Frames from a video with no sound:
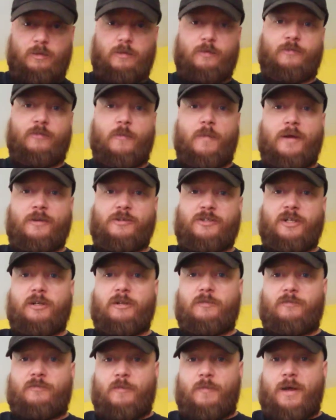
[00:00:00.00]

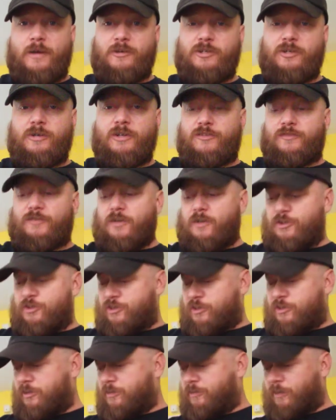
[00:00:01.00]
fermenter is
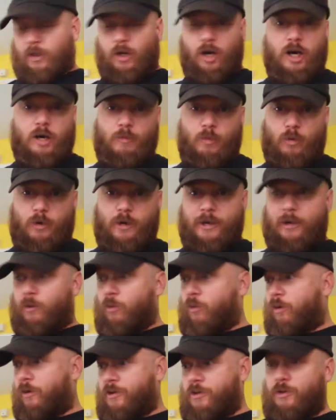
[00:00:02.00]
first, the carboy,
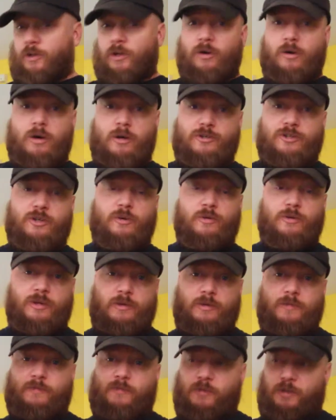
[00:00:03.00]
or you can
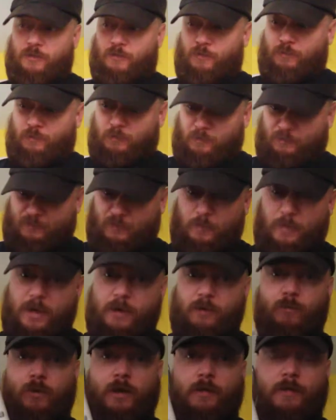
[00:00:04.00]
also
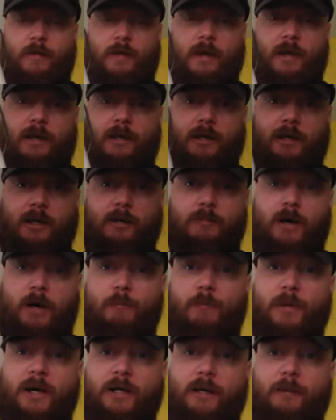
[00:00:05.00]
ferment with
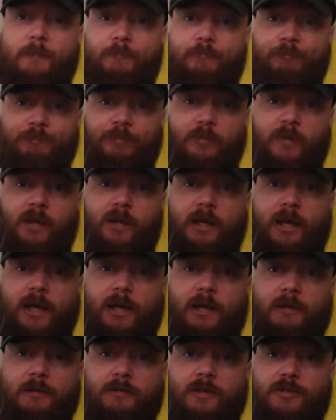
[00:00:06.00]
a bucket.
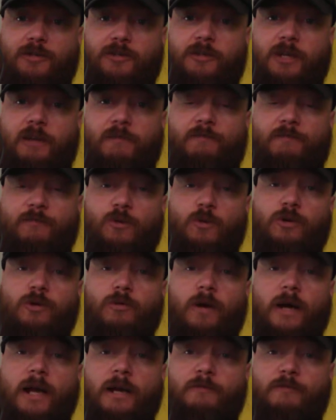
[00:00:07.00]
This is a food
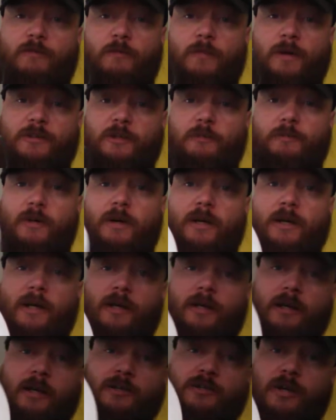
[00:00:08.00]
grade fermenting
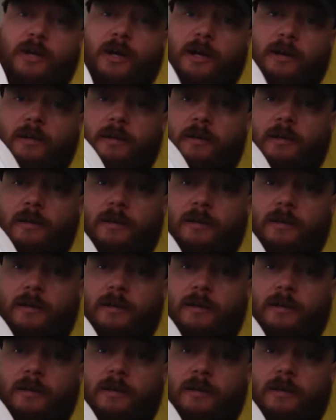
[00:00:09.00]
bucket. It's got